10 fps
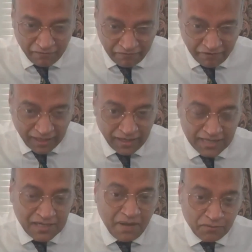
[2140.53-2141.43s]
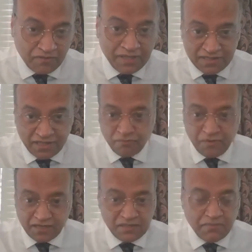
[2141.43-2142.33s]
very less amount of, and there's a
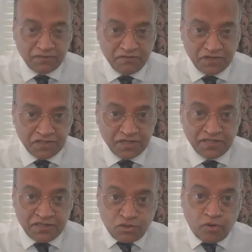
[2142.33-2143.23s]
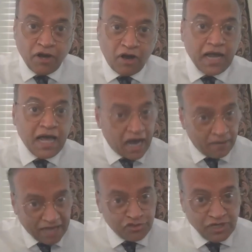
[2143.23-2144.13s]
tremendous amount of research that's going on.
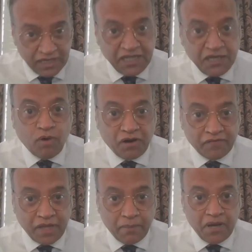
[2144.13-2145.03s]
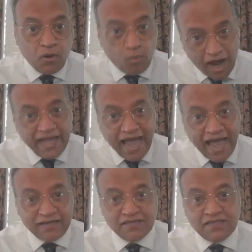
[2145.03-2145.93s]
I'm actually leading one of them. Why
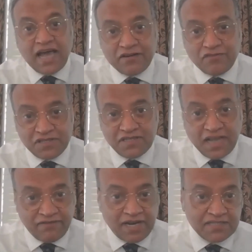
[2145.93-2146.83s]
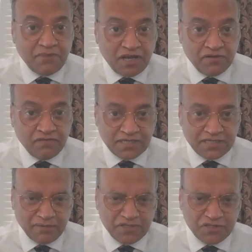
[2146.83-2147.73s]
actors and actresses have less amount of
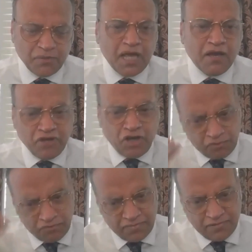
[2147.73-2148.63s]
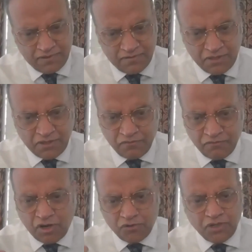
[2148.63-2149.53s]
Alzheimer's? So we got to, you know,
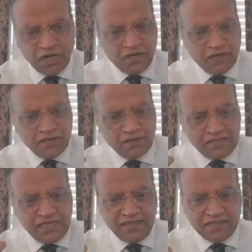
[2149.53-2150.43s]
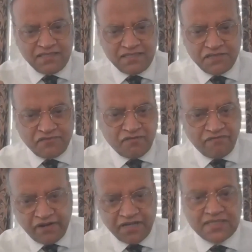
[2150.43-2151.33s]
we got to see this disease from
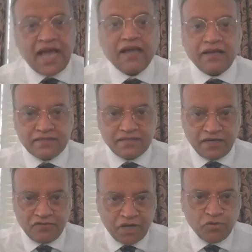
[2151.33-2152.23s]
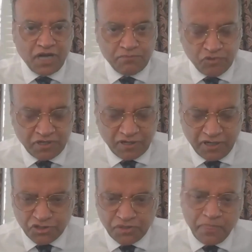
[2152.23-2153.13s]
various angles and try to come to a
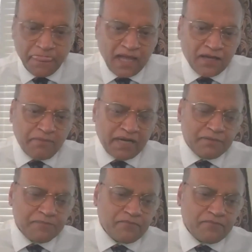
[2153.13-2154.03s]
conclusion. But